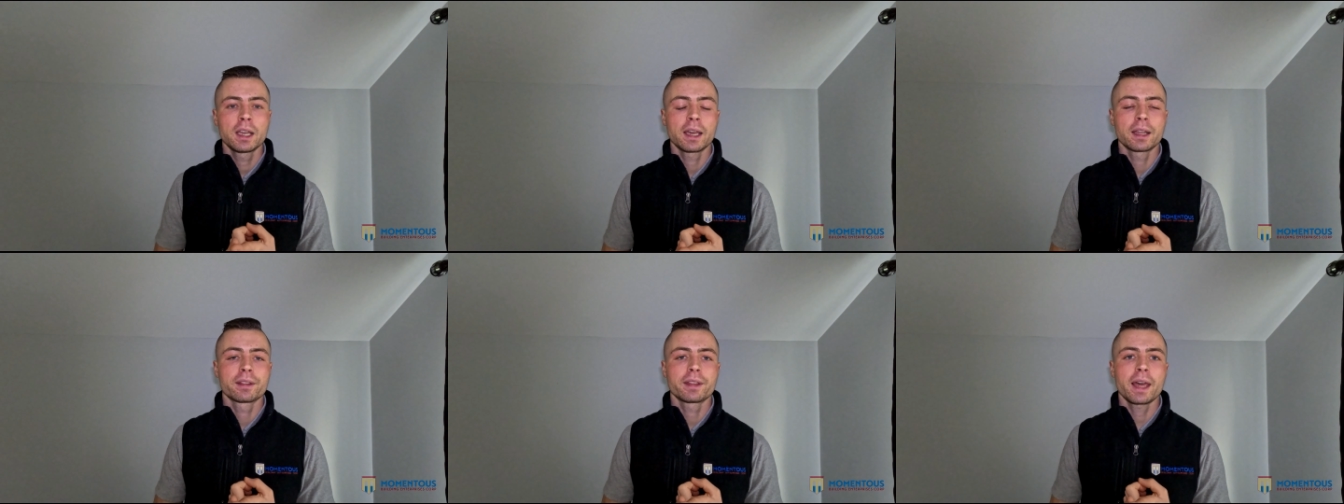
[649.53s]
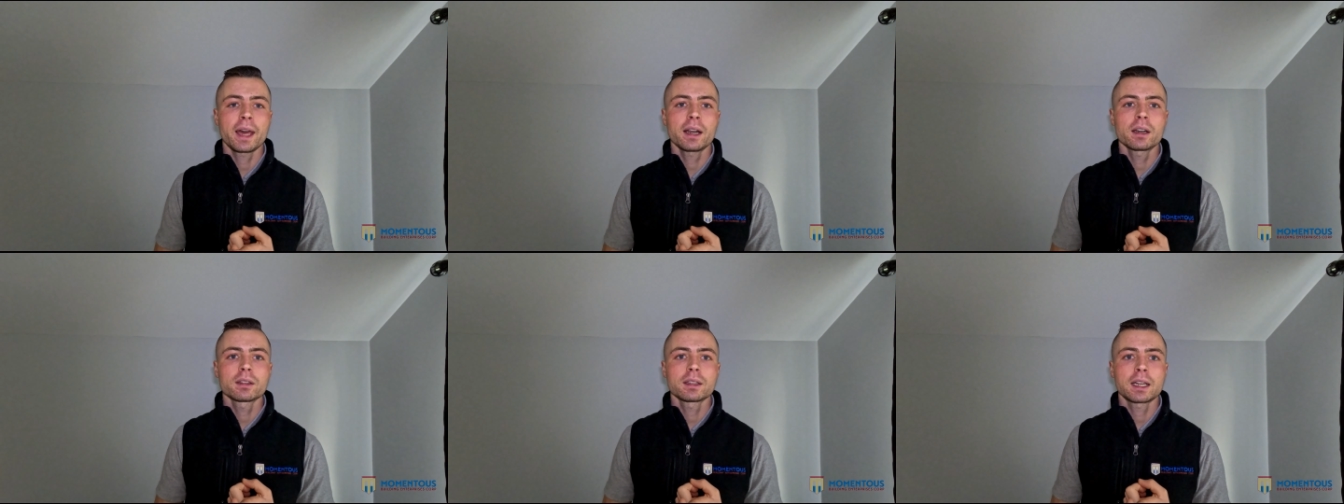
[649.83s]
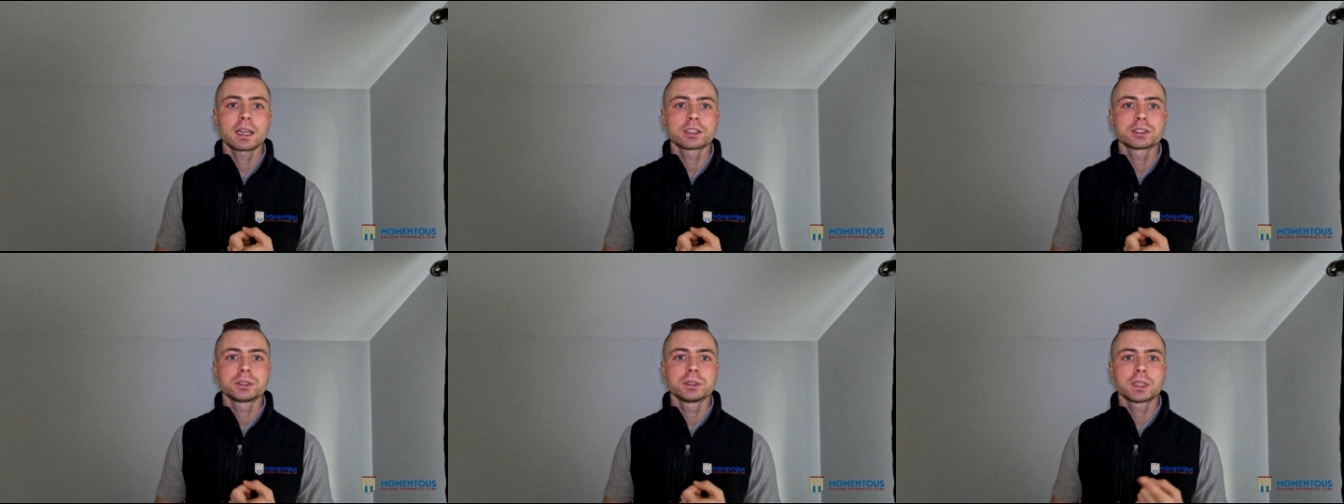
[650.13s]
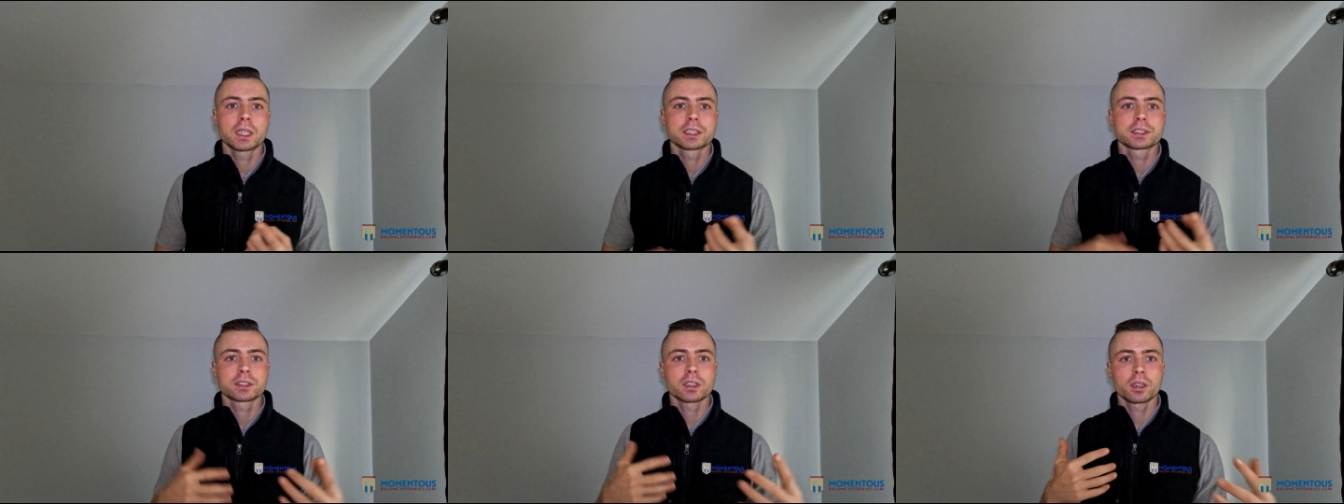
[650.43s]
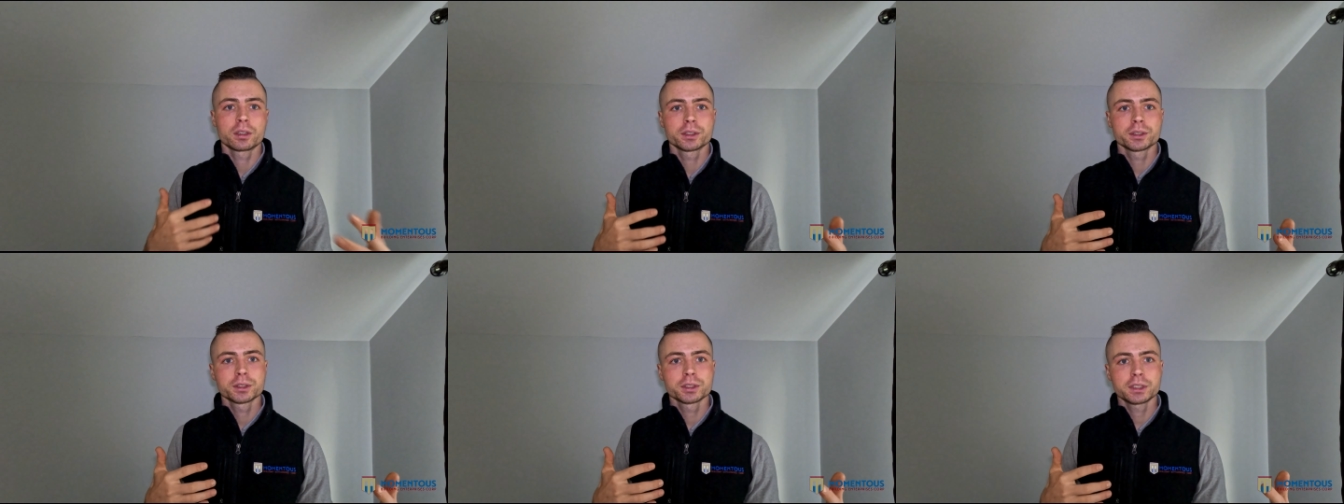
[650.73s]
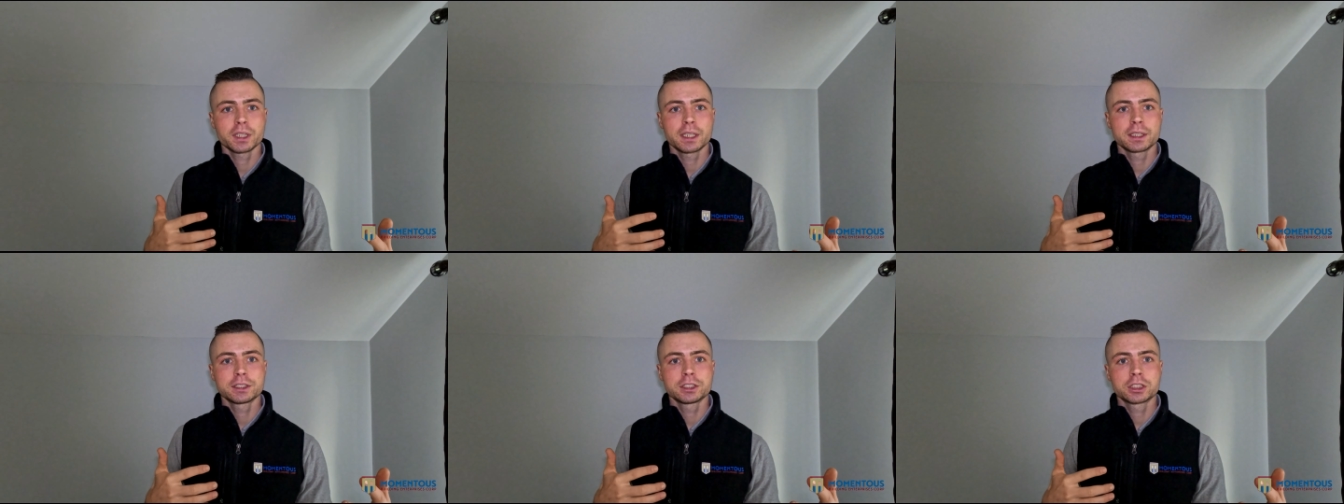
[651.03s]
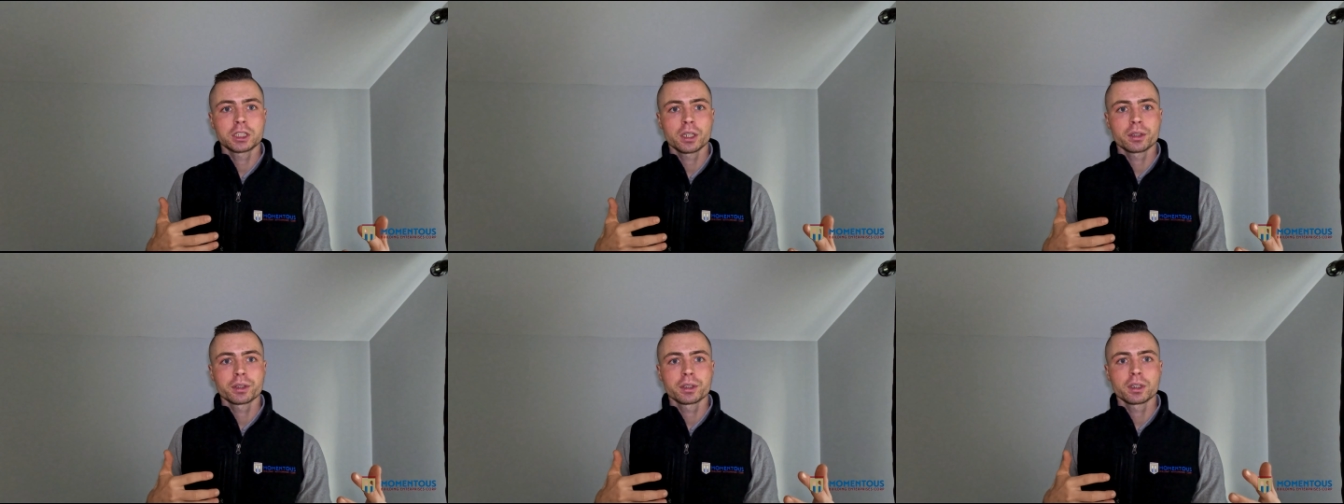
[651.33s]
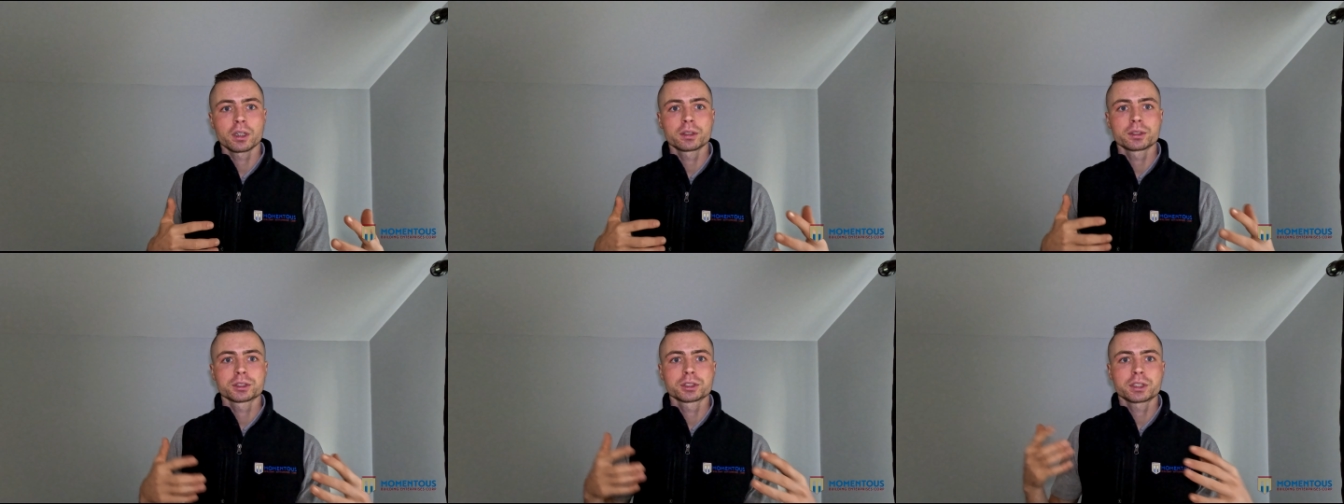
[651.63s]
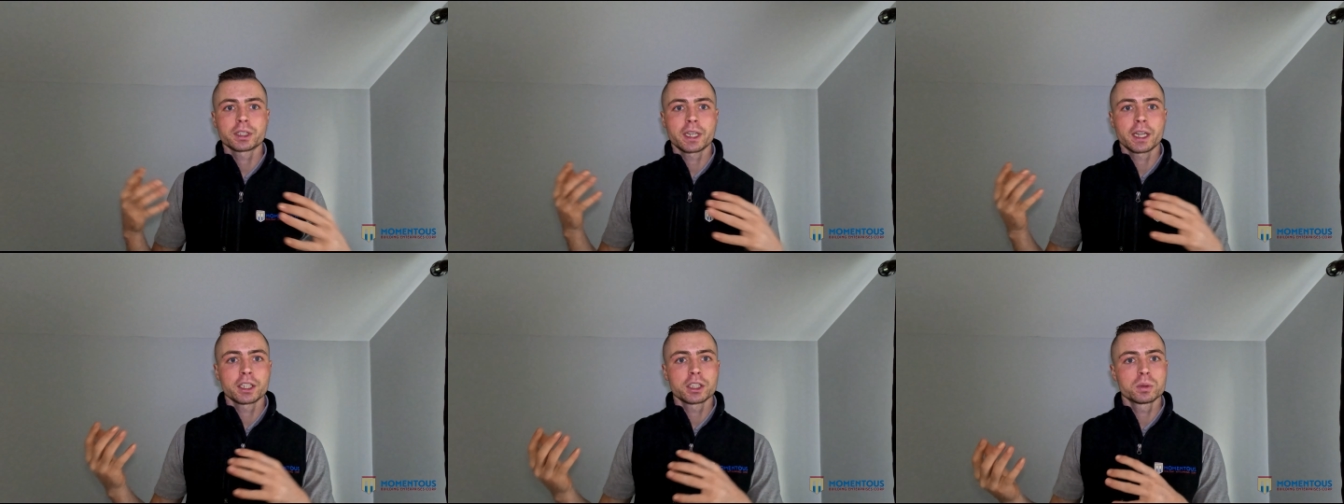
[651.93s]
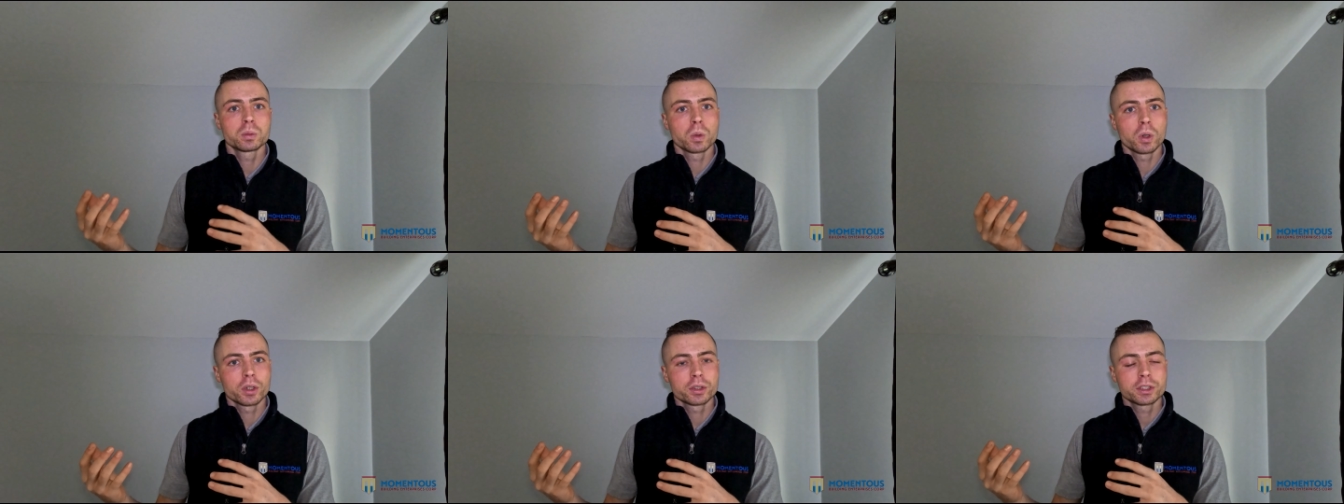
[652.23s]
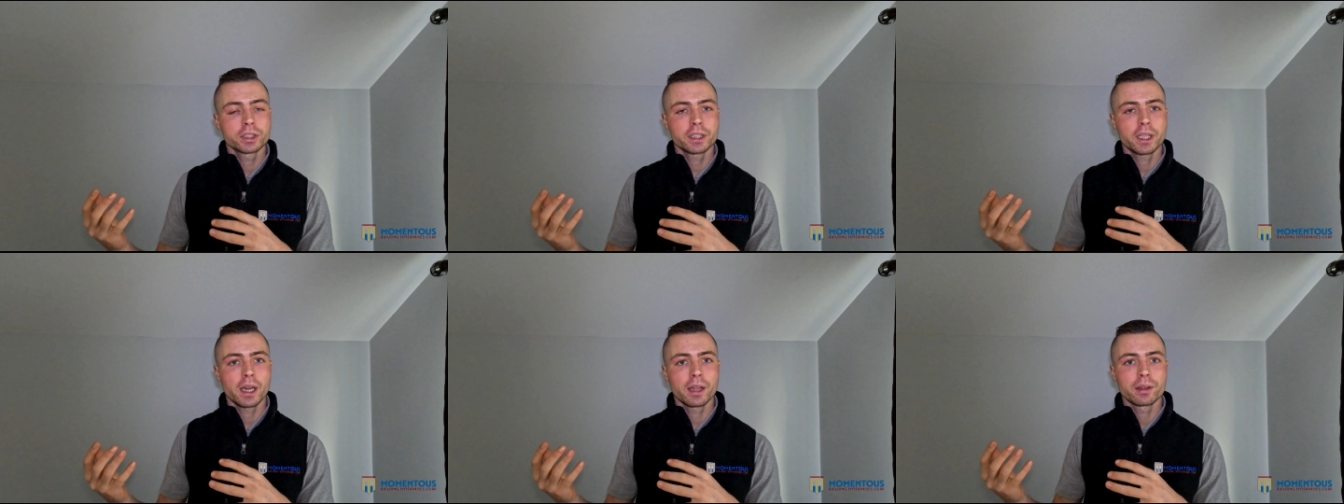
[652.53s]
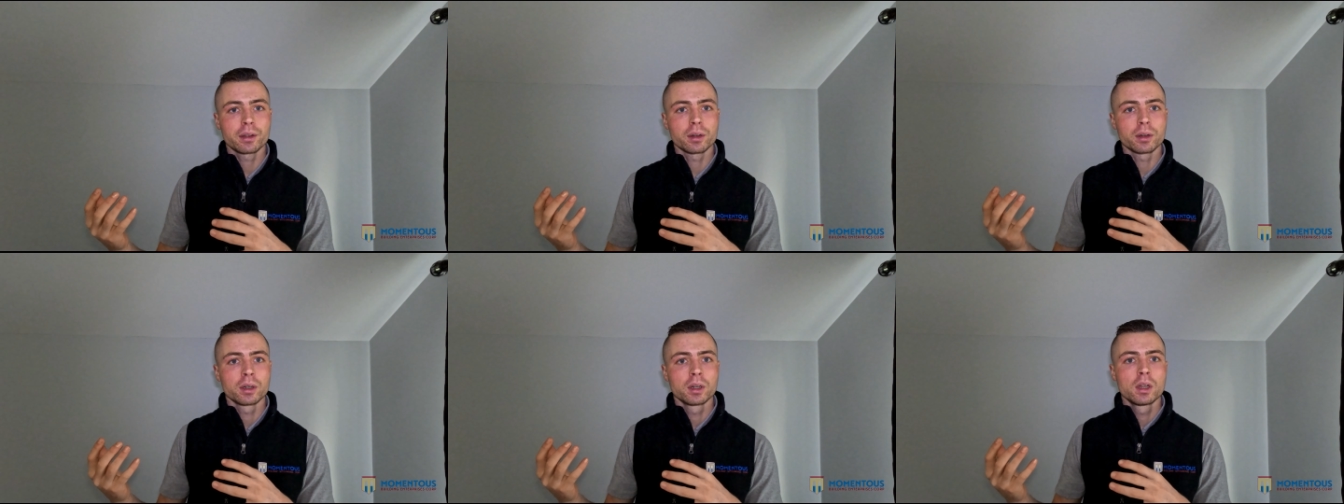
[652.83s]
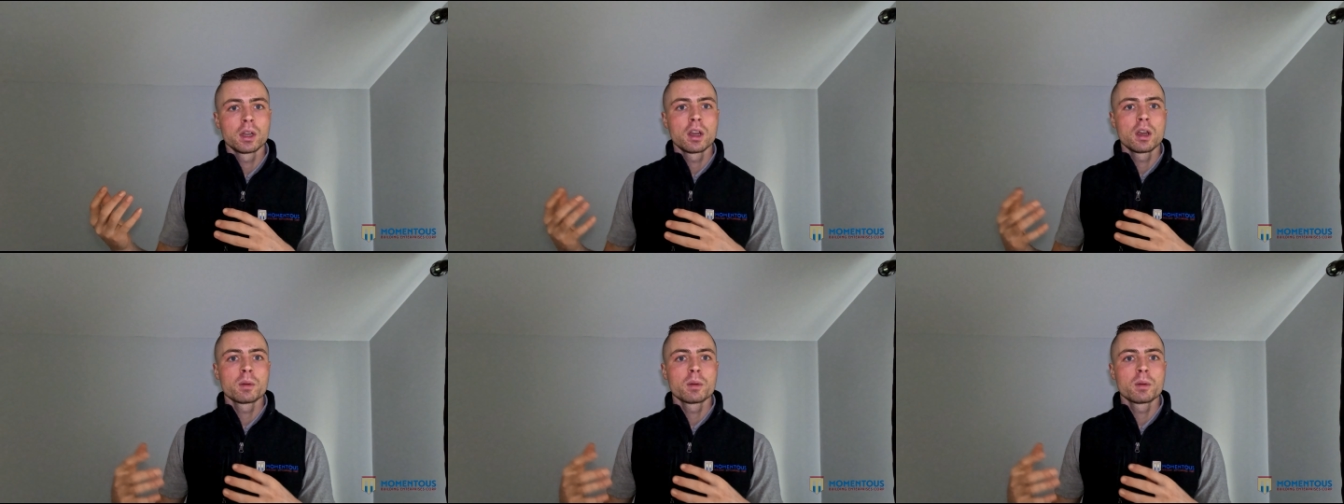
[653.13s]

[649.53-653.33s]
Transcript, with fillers: And that allows you guys to understand each other, understand how you work together,